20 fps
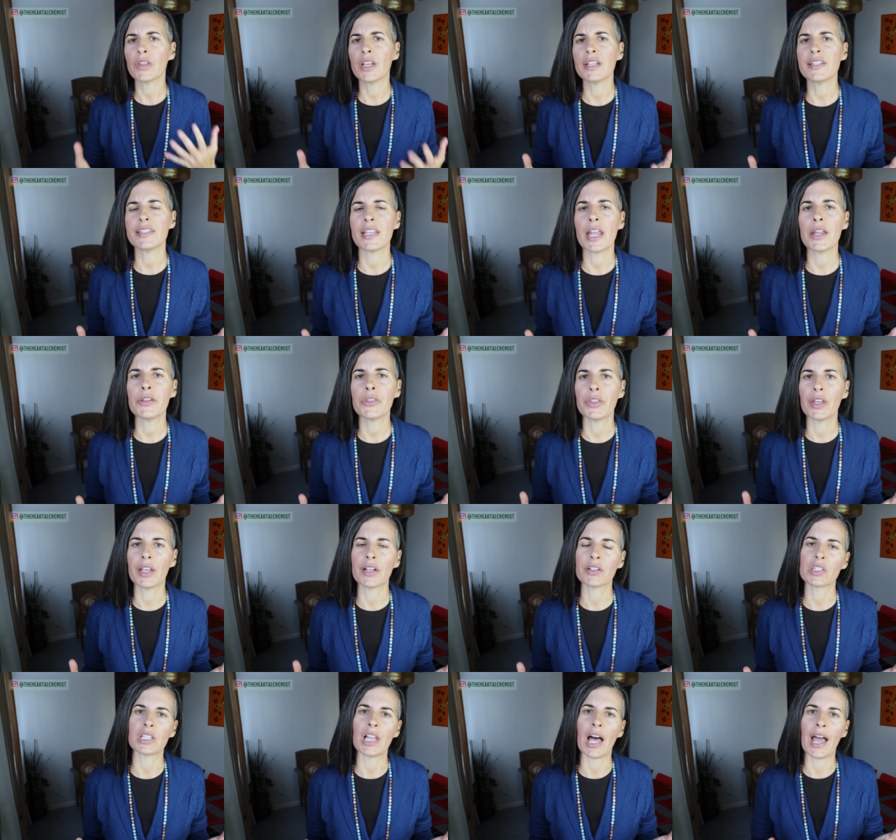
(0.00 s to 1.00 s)
They say
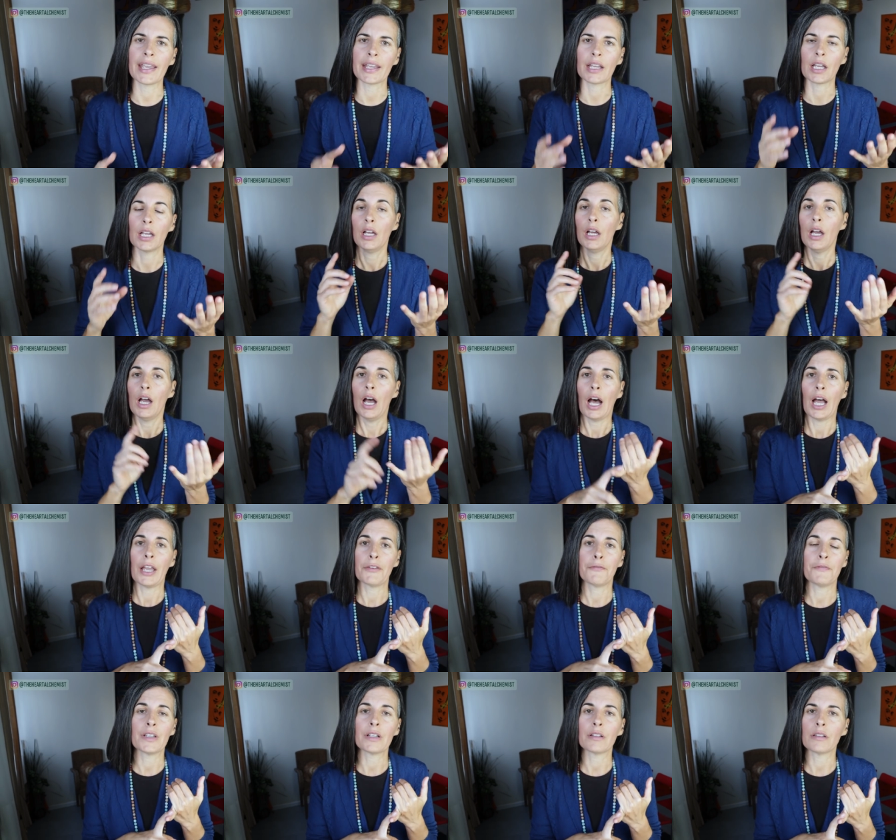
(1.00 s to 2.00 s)
things like,
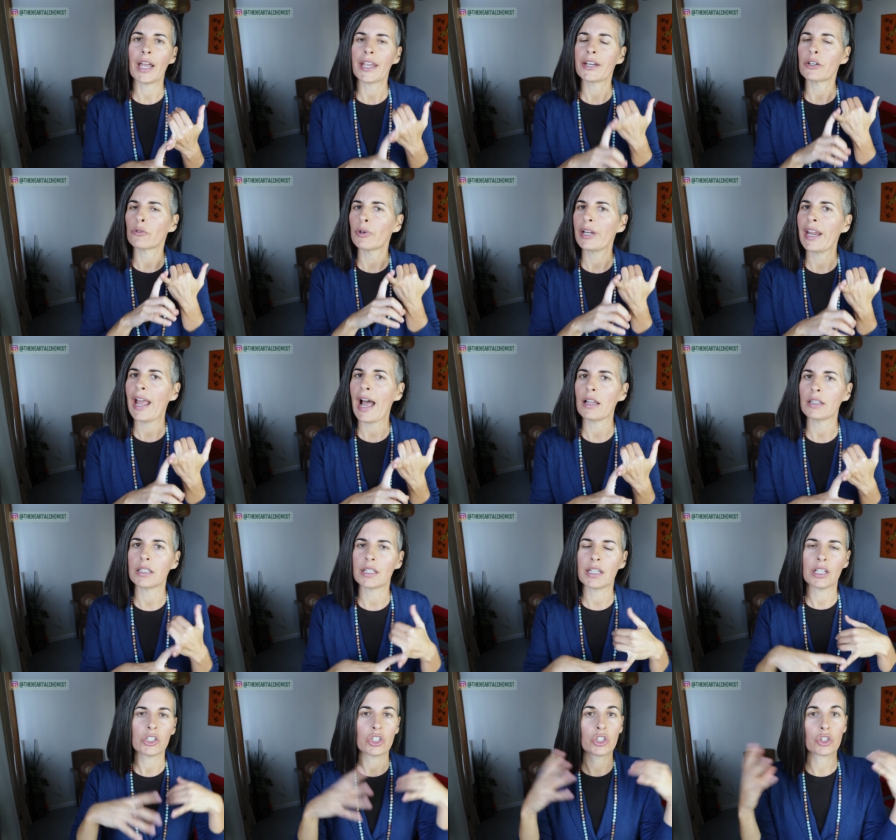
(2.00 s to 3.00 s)
I feel like
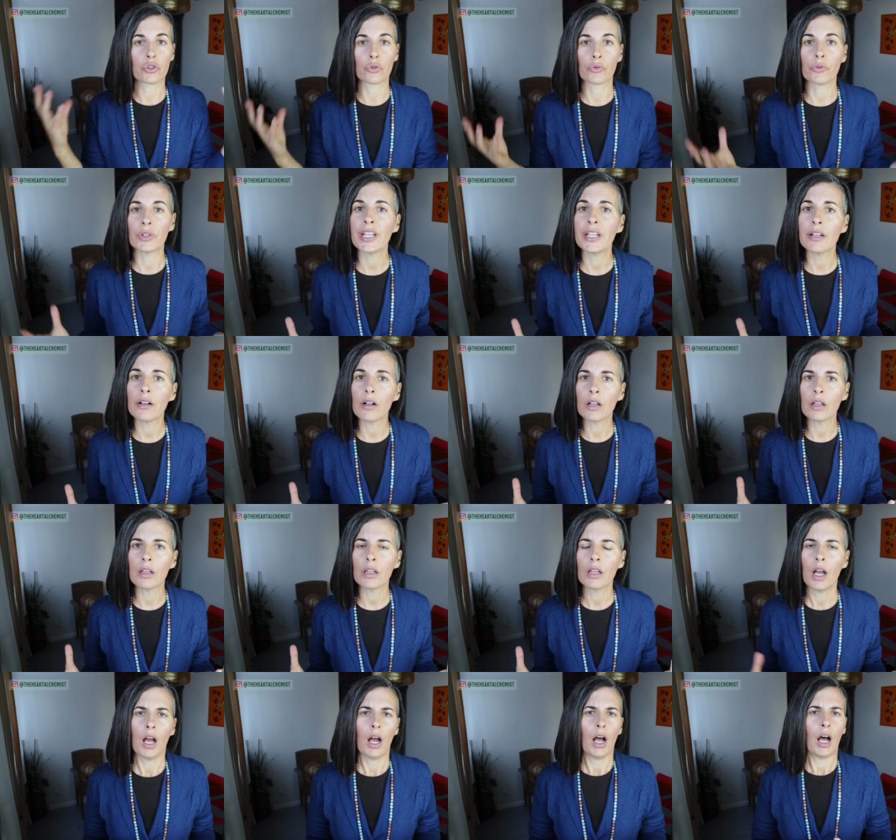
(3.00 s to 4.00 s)
reality is
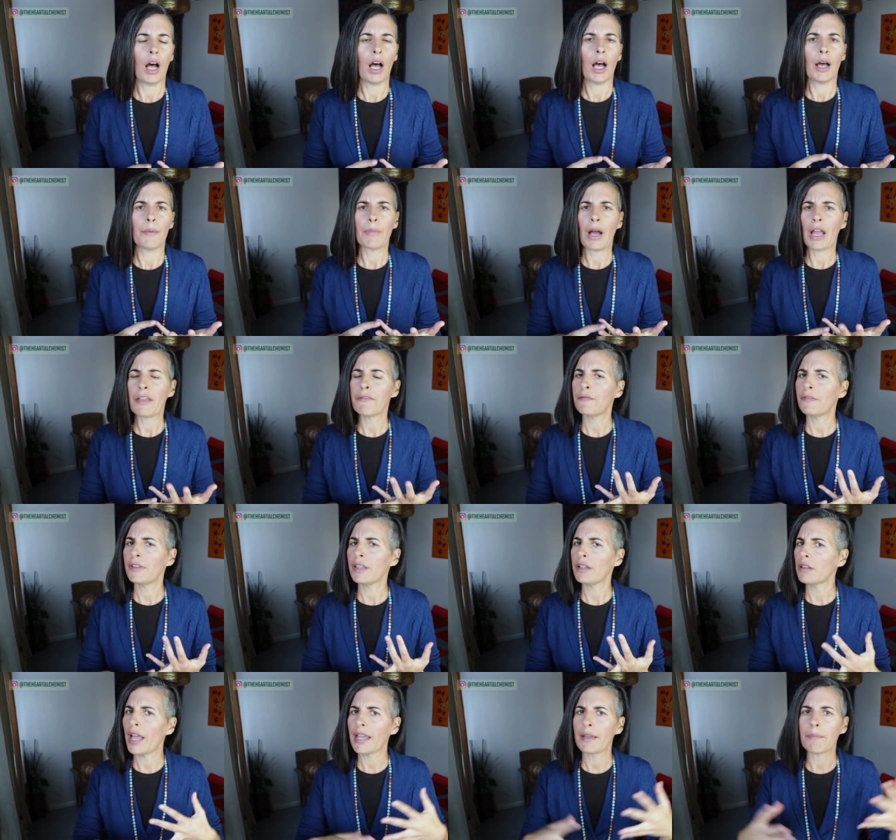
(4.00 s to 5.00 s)
surreal. Um, I
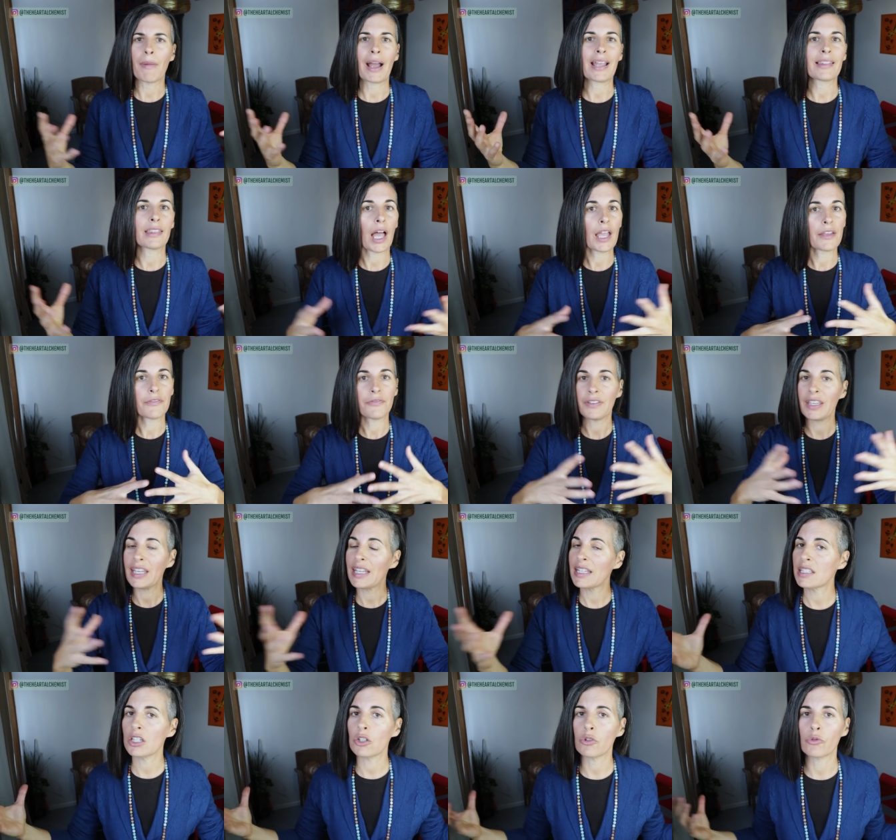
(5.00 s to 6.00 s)
feel like my life
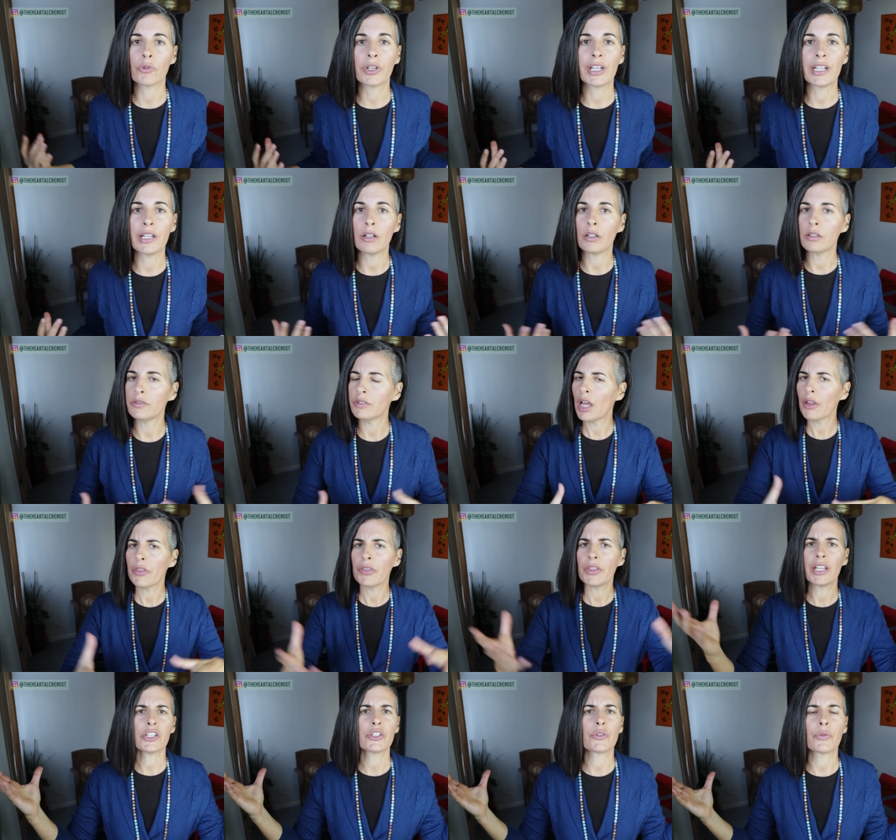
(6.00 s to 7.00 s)
isn't real.
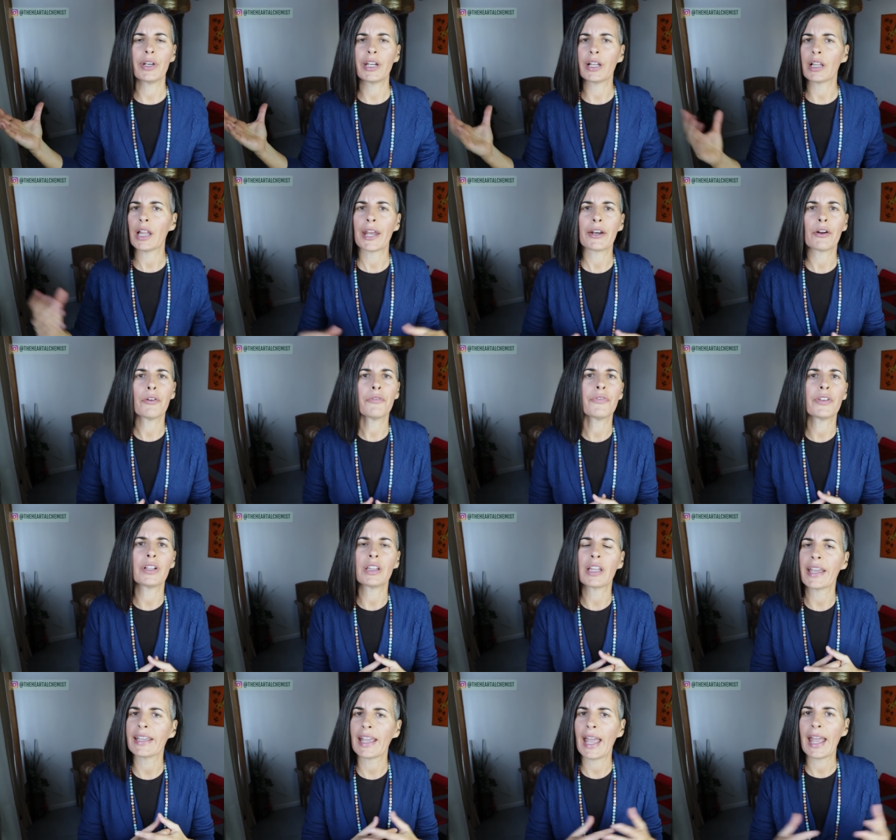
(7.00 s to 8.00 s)
Nothing is real. I don't
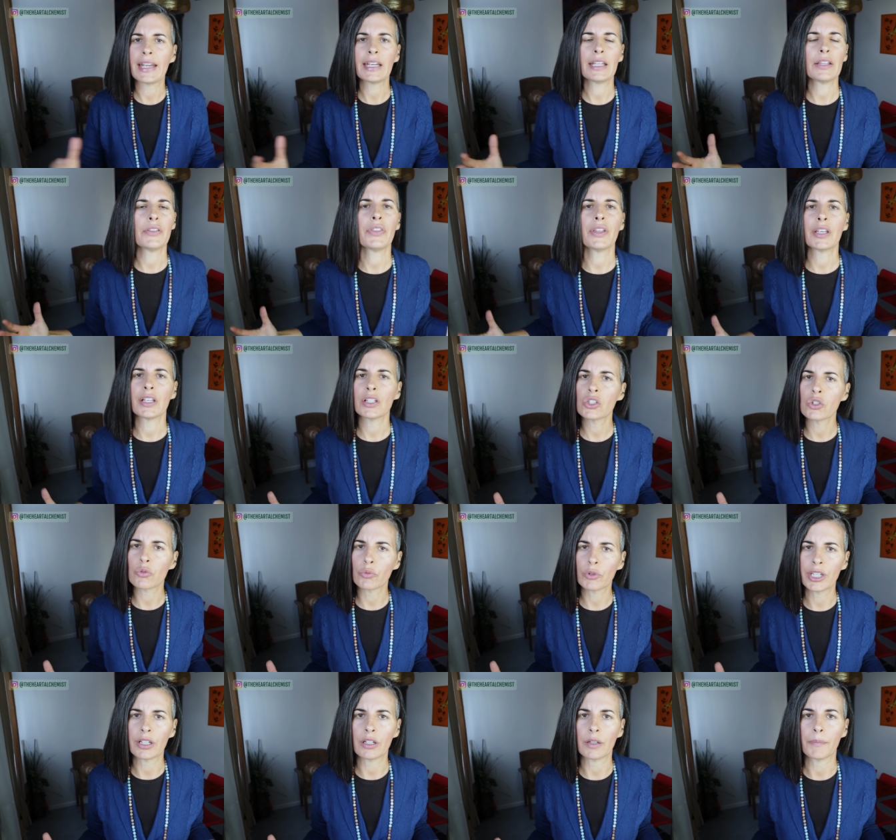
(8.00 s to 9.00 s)
feel like anything is
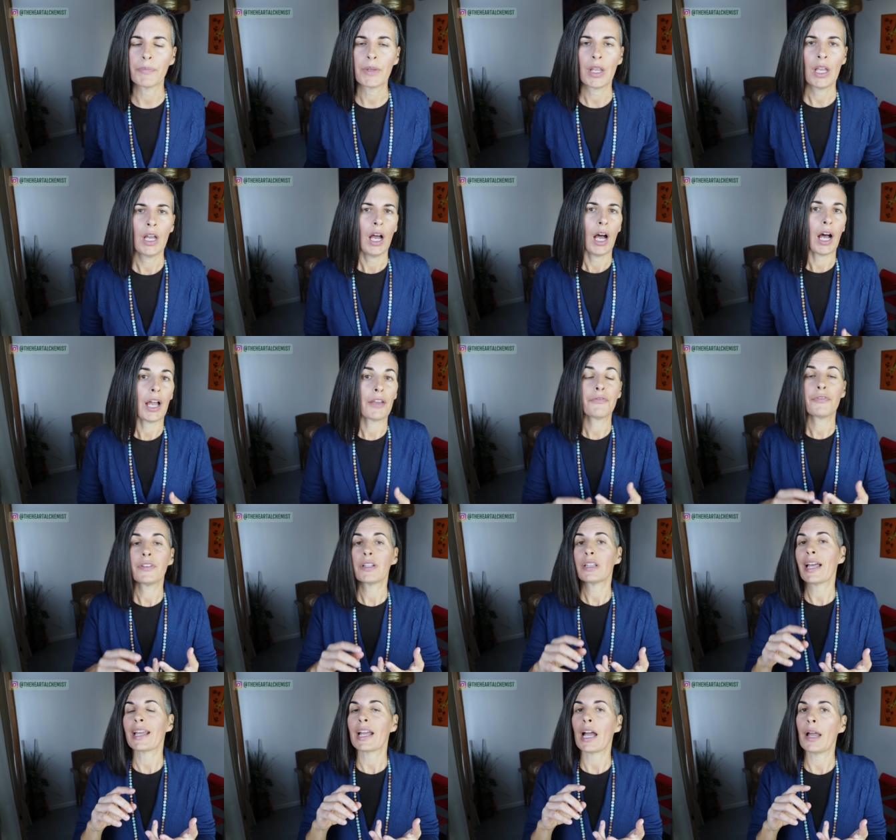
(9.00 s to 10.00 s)
real. I
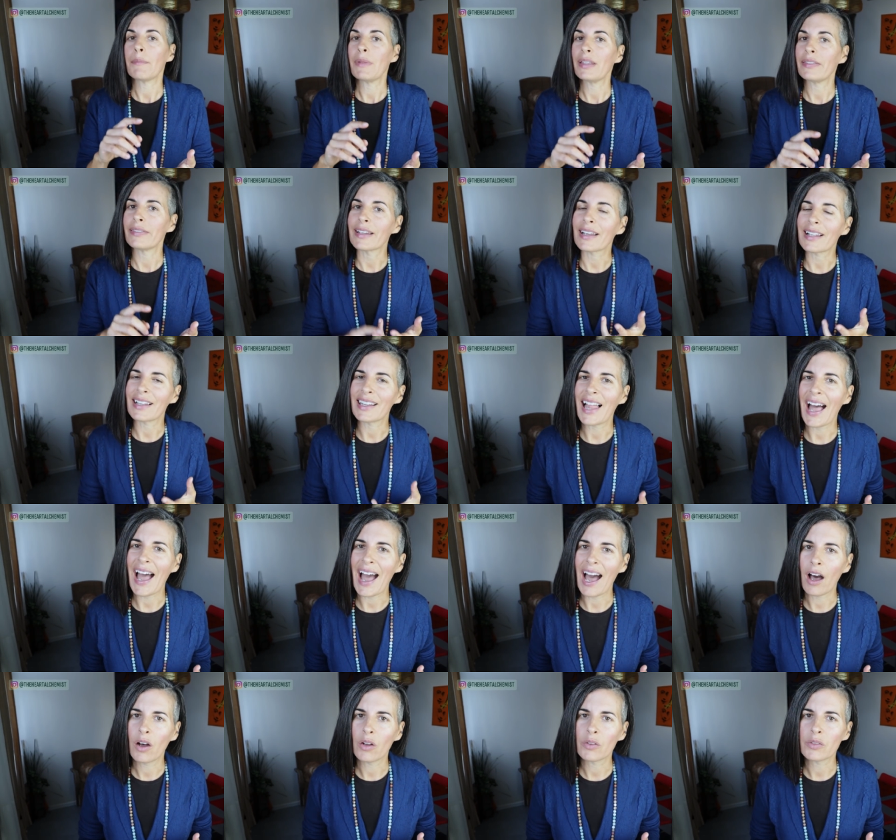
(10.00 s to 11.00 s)
feel like I'm in the
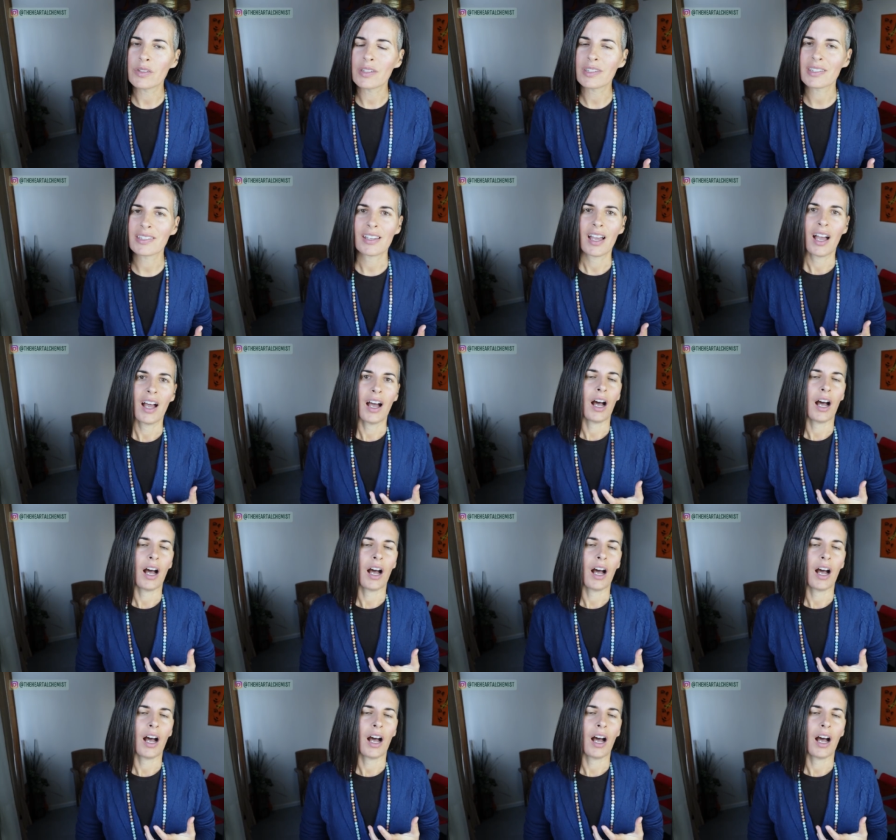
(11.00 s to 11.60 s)
clouds.